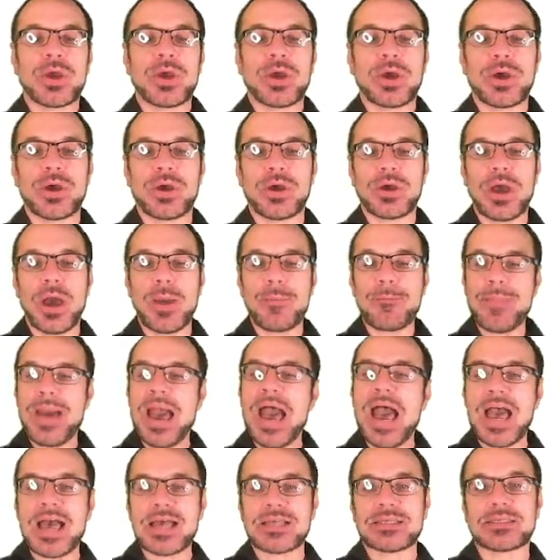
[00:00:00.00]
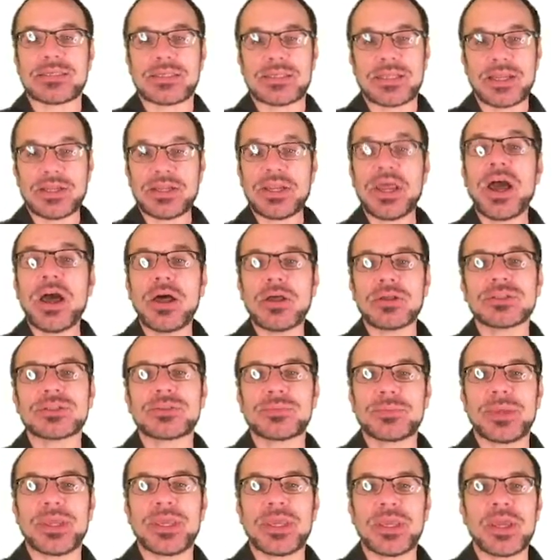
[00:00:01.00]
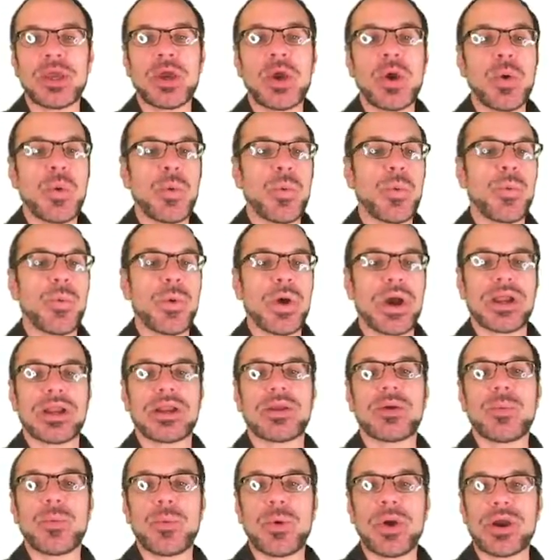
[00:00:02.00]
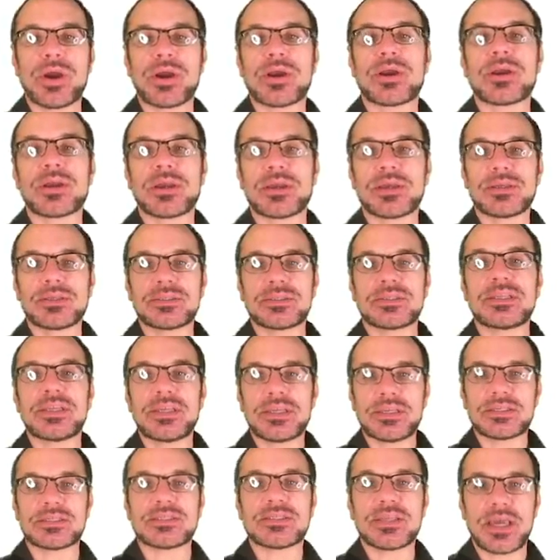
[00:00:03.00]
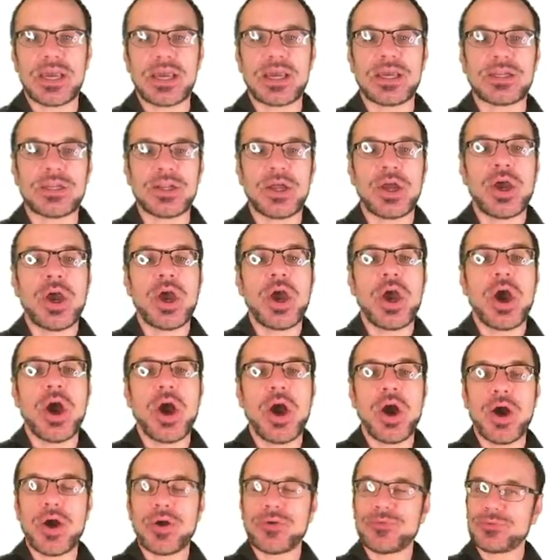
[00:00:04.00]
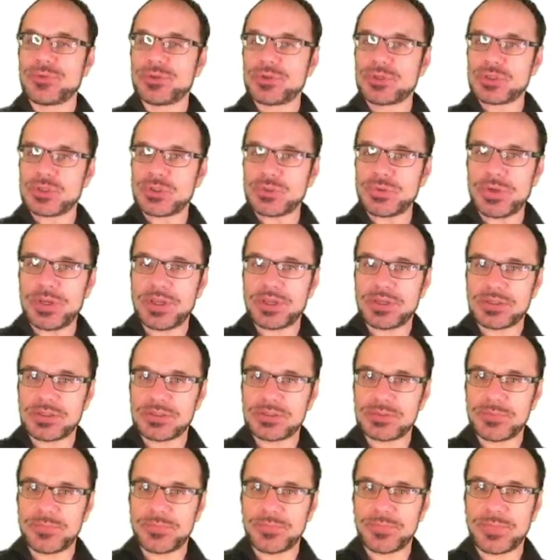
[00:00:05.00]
mask that tells me where is the inside of the strings.